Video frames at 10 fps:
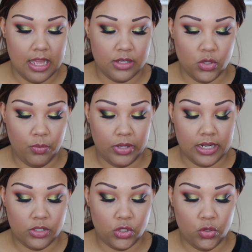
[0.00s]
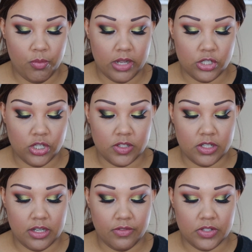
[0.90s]
I don't put on too much,
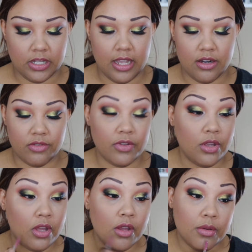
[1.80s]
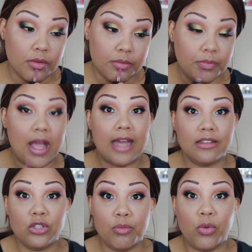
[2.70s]
just enough to kind of add
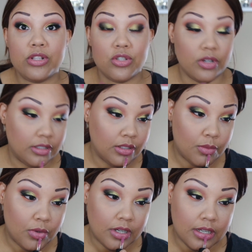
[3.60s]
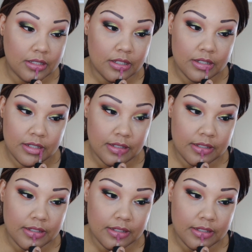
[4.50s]
a little moisture and a little more color.